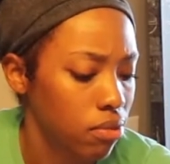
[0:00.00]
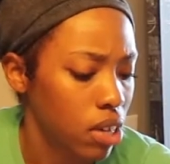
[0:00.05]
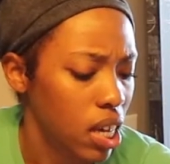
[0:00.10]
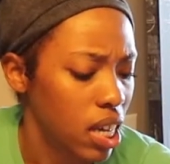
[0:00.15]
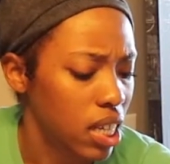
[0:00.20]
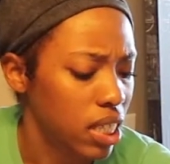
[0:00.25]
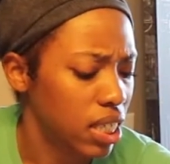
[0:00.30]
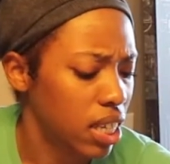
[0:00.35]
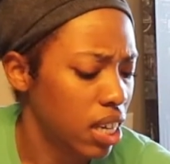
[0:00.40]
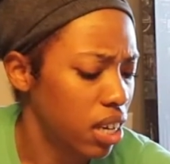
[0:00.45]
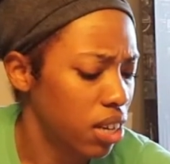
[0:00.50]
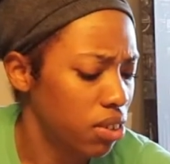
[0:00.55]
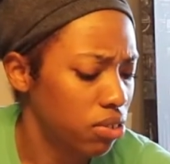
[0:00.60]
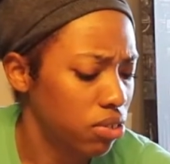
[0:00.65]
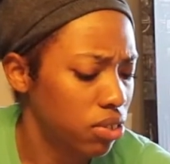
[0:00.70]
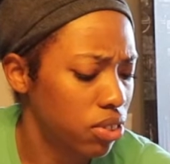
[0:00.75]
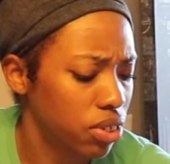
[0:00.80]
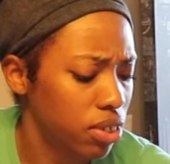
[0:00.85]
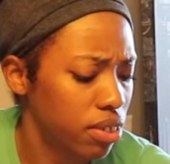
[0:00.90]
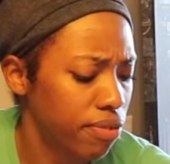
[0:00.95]
it's keto
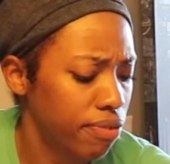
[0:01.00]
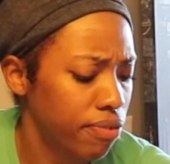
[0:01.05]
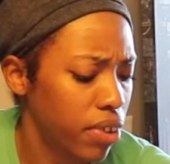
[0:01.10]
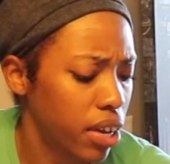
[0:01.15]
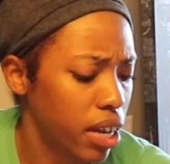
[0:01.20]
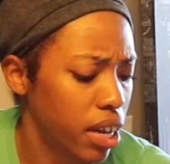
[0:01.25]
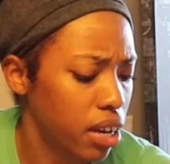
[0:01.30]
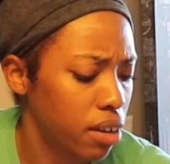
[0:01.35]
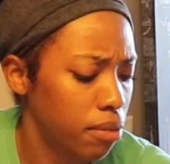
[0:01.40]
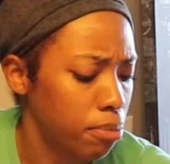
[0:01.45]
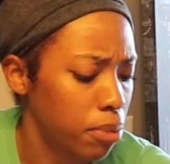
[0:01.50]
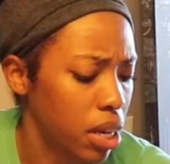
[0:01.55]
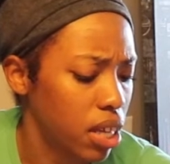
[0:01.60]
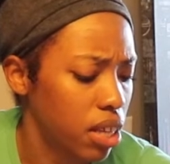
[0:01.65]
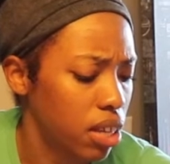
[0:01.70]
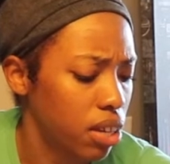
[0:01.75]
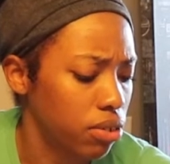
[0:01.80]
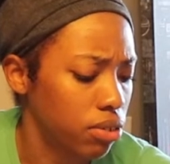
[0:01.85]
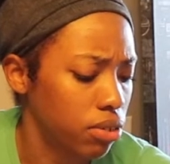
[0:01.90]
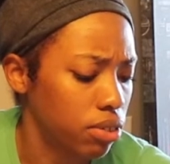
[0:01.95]
certified,
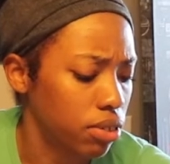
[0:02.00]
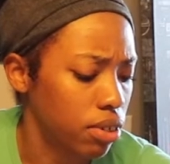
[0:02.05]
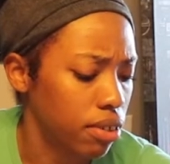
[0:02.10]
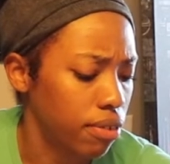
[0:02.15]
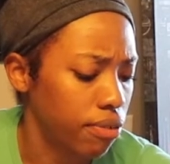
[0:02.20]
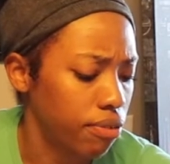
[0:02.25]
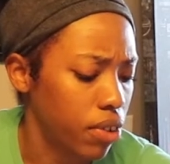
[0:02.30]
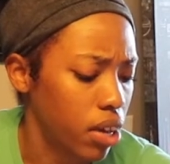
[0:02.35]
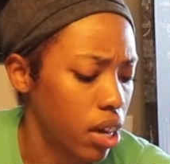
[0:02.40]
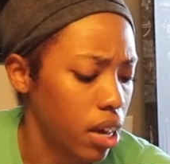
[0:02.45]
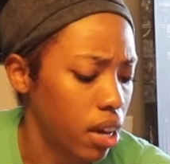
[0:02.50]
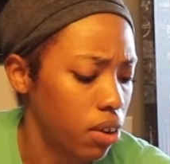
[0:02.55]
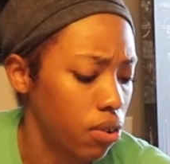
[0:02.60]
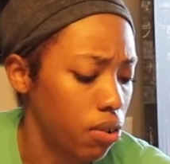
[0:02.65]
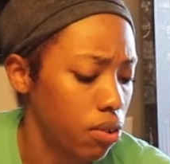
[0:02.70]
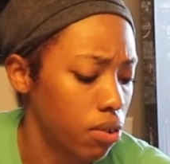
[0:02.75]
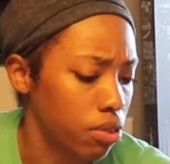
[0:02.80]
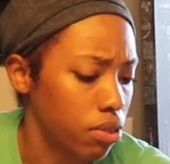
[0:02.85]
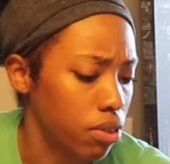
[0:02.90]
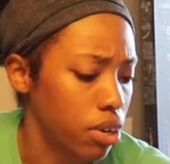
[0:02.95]
paleo certified,
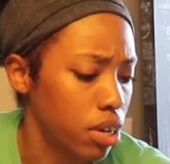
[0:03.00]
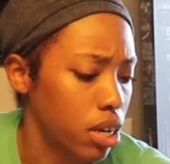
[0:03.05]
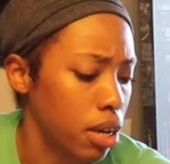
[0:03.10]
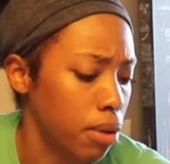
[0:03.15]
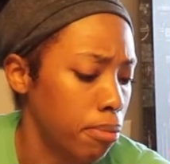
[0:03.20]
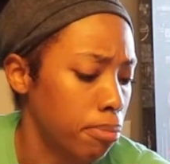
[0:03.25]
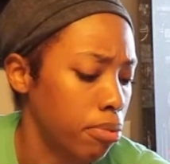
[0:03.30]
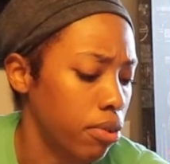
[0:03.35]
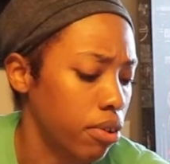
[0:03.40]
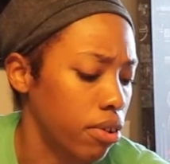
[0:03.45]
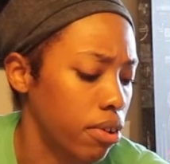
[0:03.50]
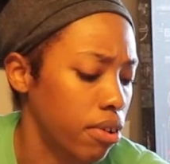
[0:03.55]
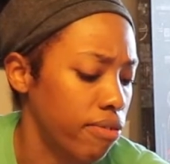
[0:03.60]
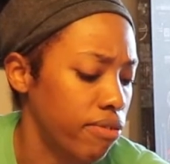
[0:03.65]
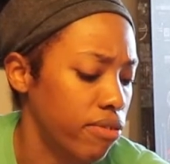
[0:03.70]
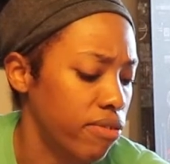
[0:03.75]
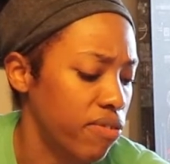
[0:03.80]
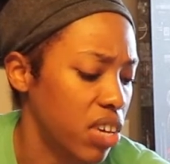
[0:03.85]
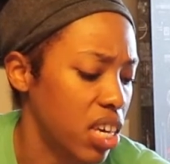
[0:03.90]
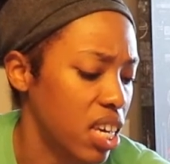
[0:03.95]
Whole30 approved,
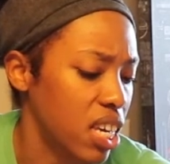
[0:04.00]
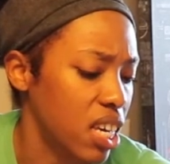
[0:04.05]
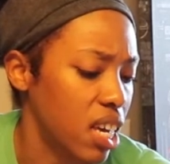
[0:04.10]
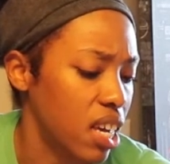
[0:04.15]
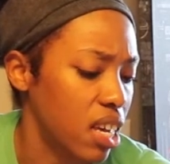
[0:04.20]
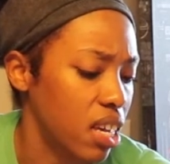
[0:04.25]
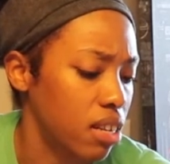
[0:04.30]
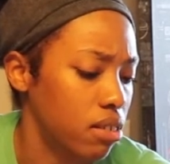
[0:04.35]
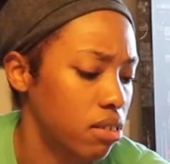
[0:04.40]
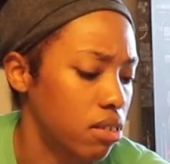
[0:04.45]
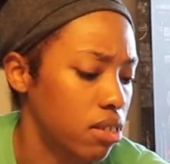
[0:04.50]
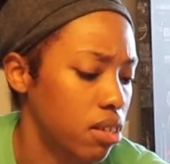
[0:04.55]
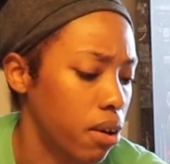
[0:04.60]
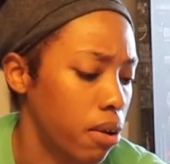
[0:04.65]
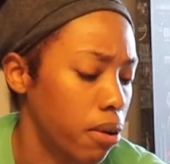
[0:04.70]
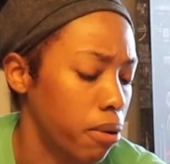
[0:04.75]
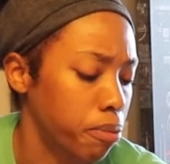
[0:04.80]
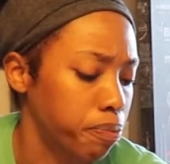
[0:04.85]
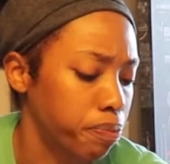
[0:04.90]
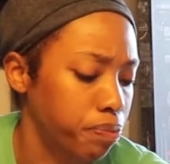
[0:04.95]
vegan,
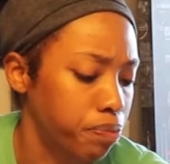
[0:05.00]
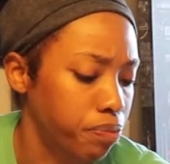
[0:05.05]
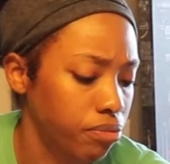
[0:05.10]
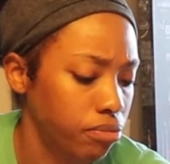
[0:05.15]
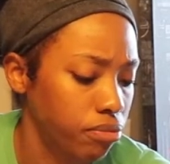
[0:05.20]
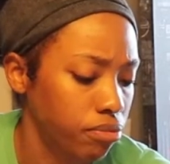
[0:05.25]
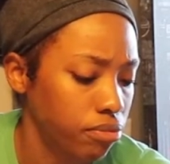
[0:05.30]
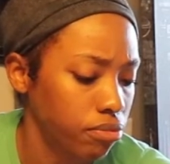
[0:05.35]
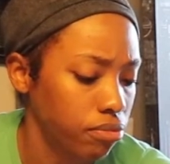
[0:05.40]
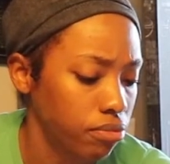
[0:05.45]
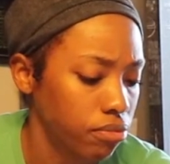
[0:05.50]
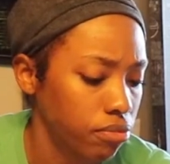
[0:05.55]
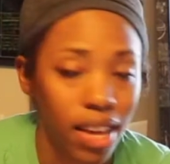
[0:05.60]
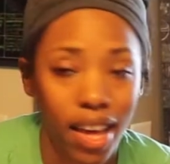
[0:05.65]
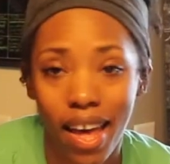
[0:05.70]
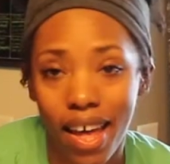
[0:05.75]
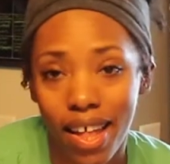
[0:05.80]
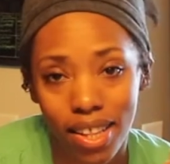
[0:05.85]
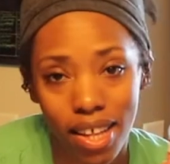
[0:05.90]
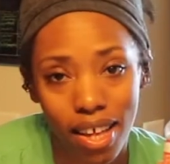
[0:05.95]
so
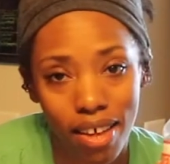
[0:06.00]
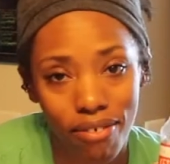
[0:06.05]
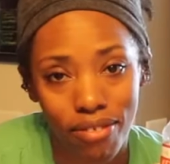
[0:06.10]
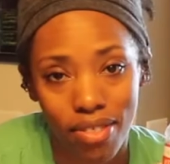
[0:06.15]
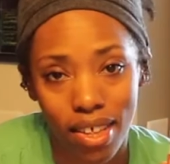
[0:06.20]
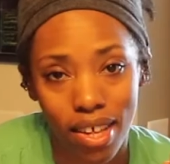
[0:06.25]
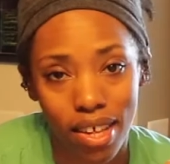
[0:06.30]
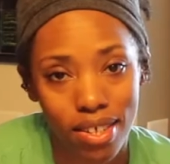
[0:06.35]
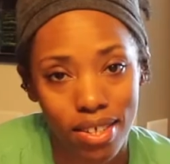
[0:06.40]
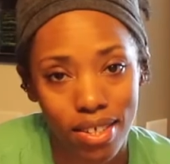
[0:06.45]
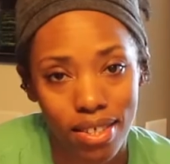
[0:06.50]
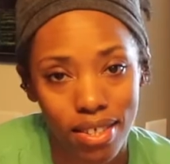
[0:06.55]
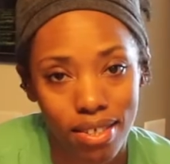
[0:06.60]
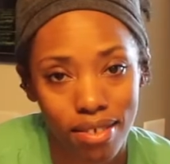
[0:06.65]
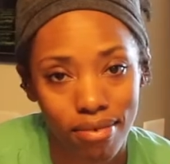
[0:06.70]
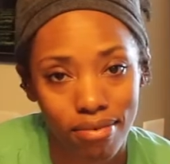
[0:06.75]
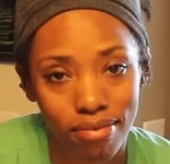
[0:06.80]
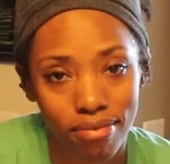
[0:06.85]
I love this.